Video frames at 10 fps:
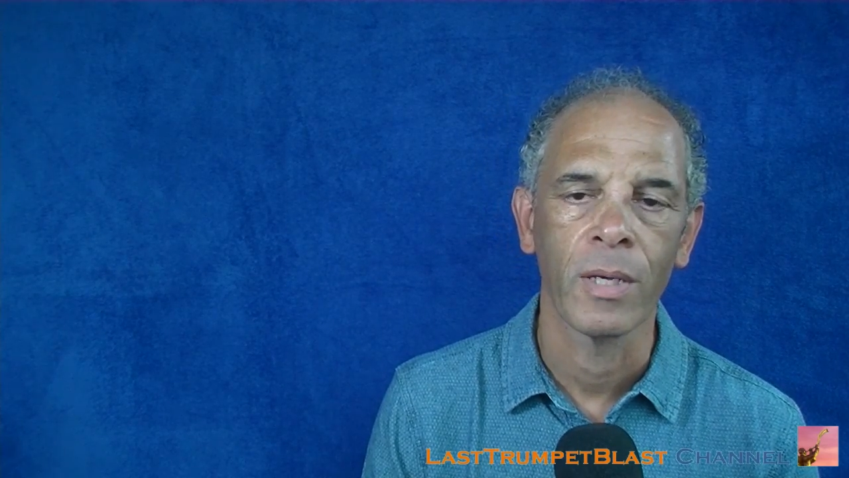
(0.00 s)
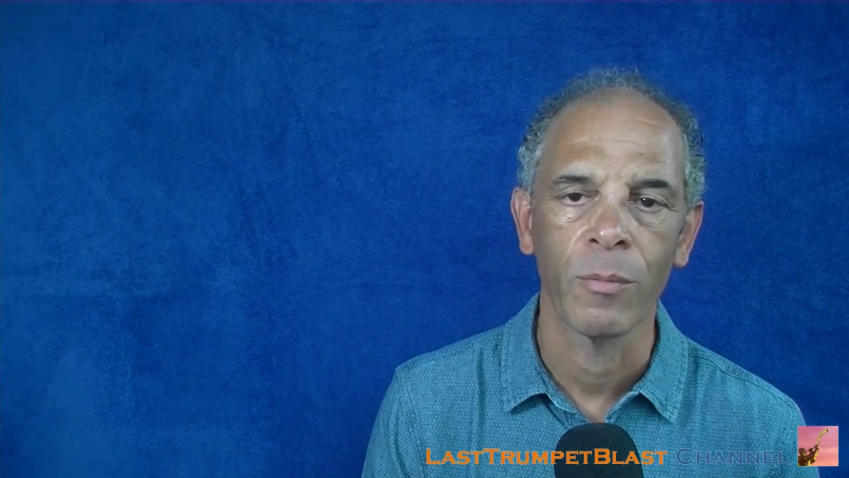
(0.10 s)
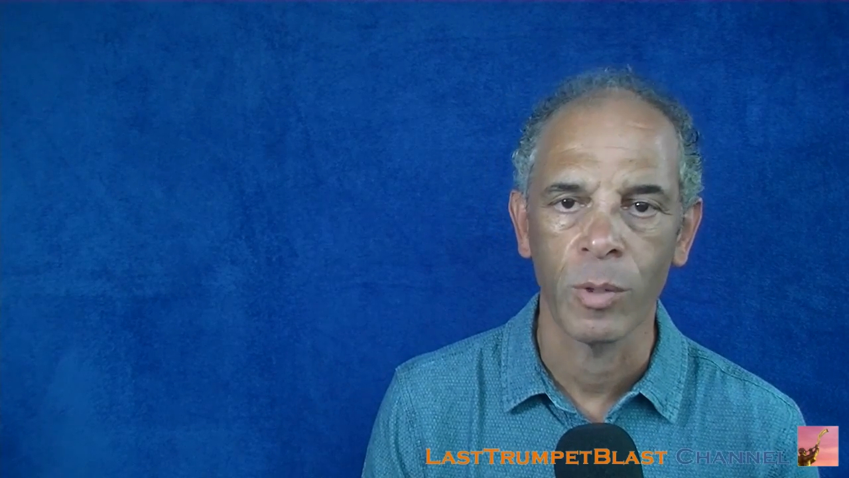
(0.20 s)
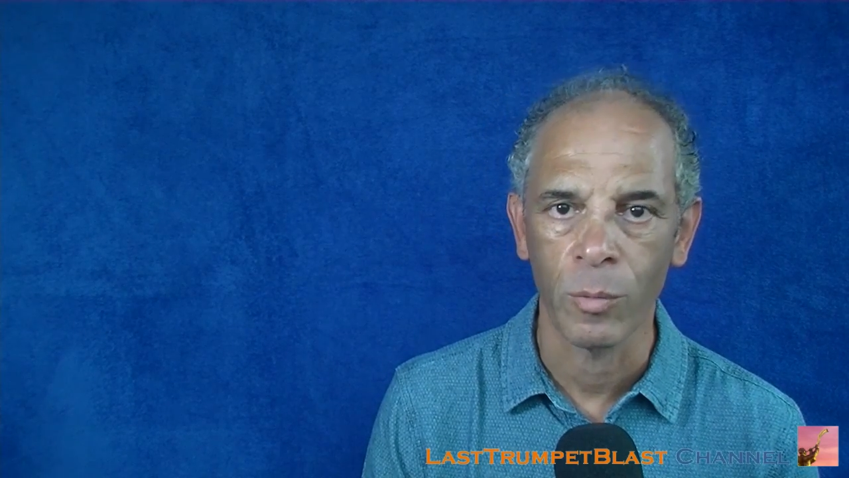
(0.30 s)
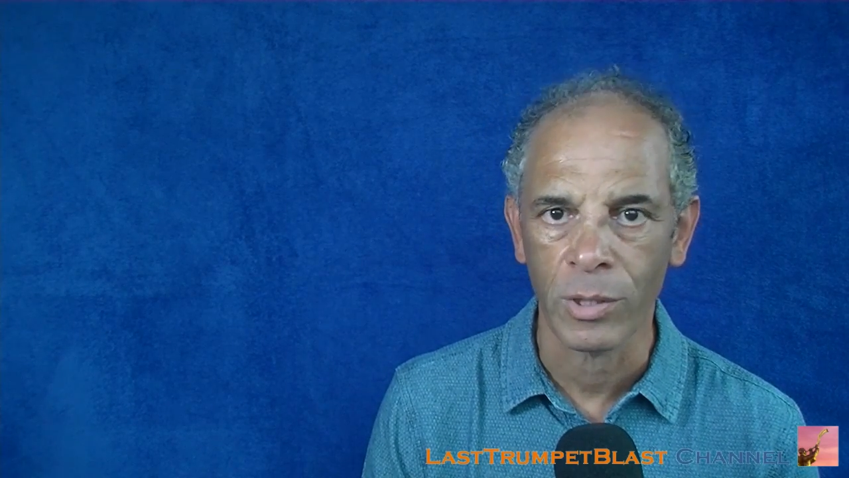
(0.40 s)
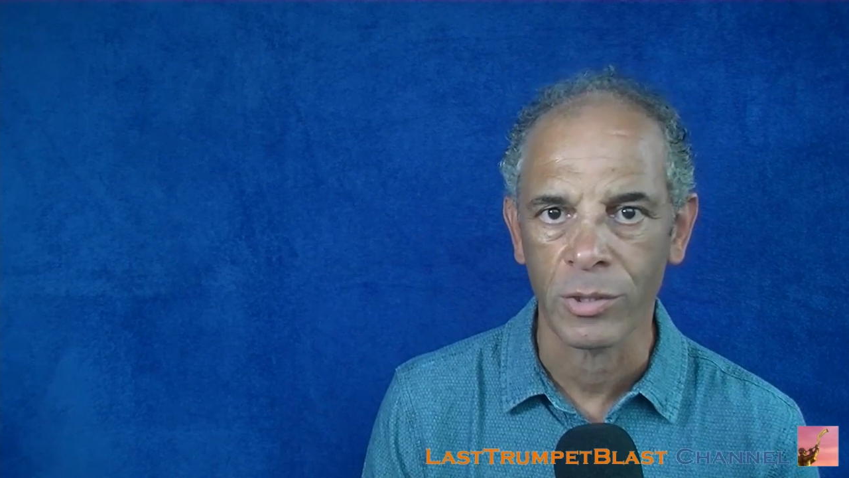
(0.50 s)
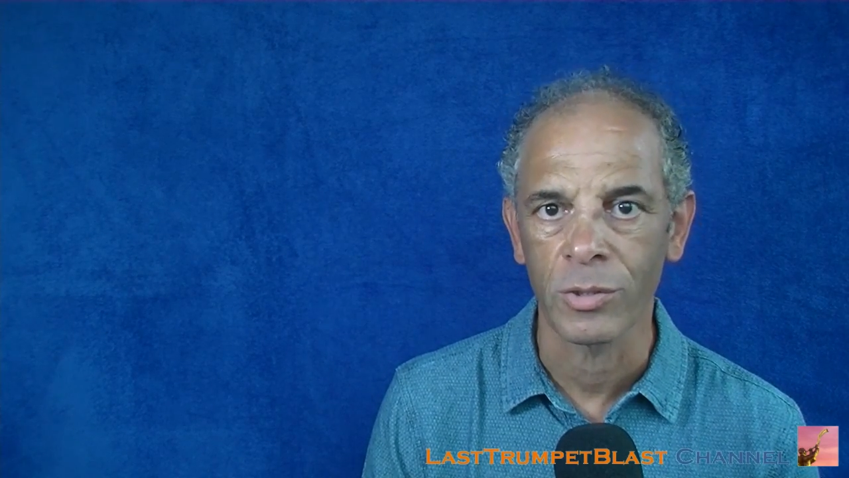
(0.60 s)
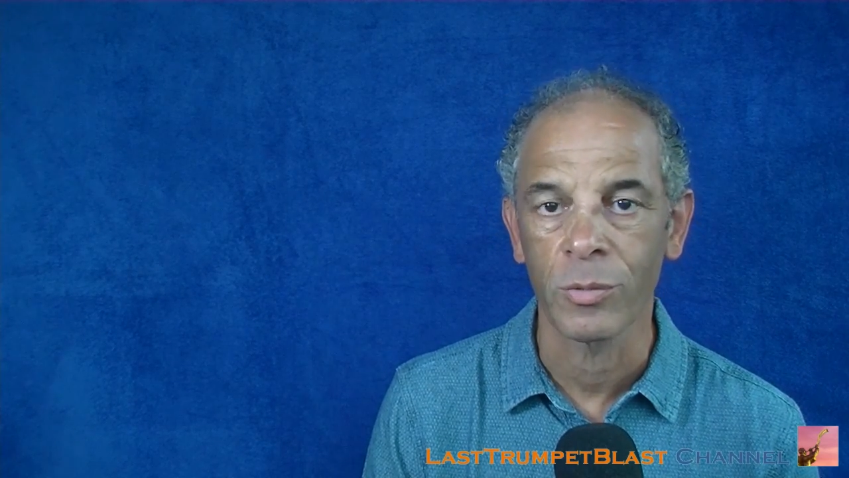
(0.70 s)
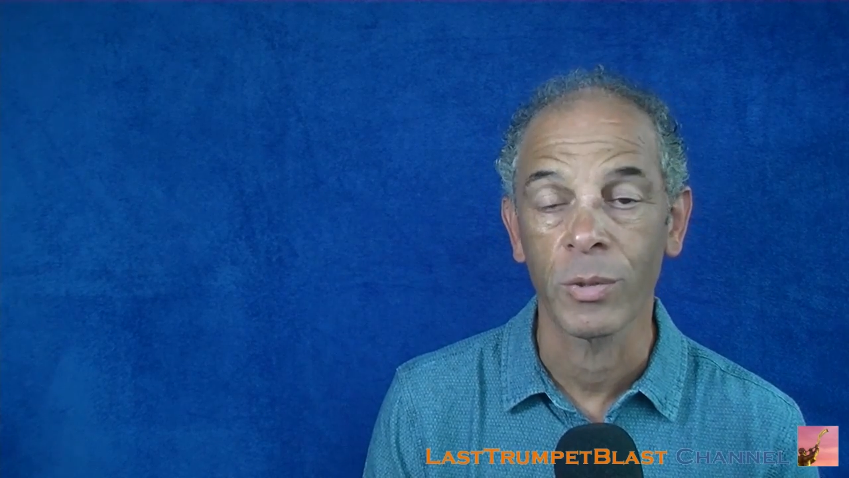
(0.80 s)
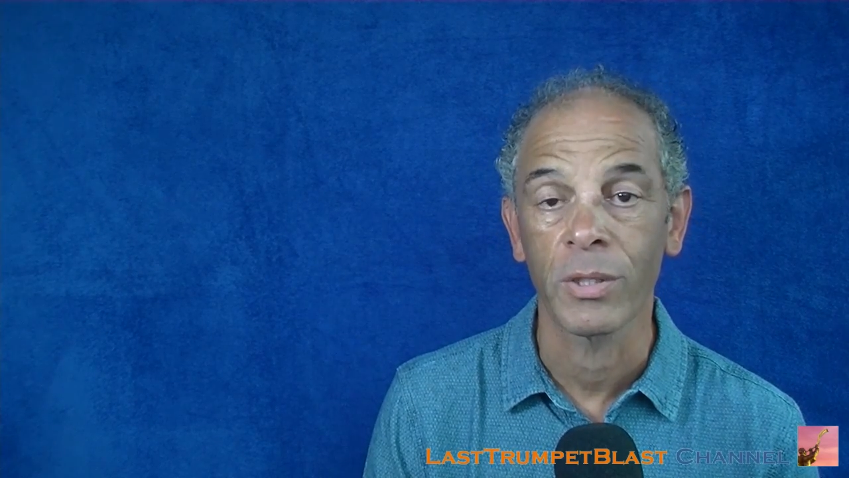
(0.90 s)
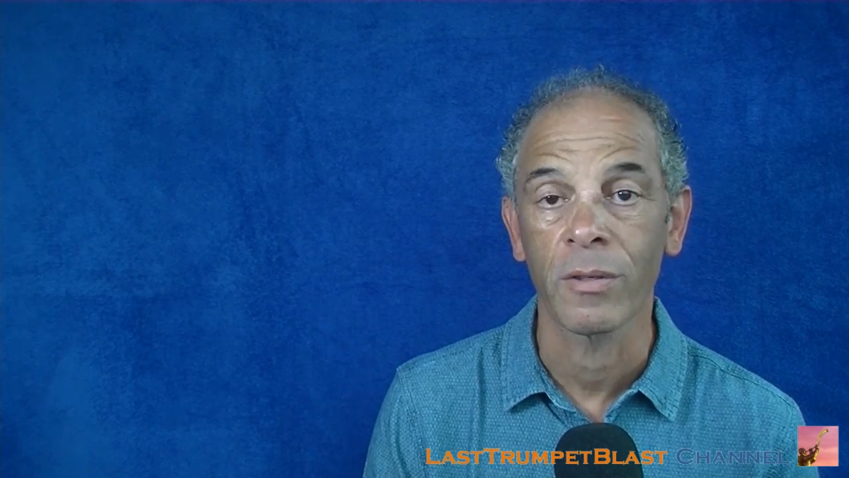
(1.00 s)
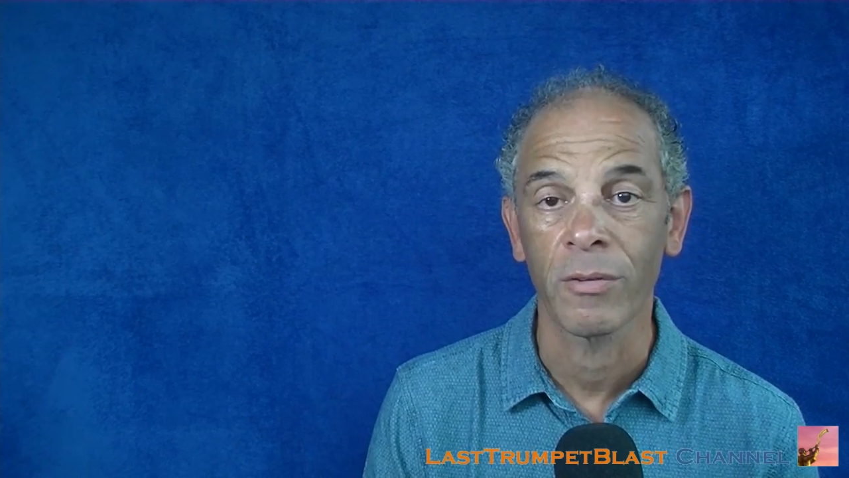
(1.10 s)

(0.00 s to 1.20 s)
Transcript: and we watch with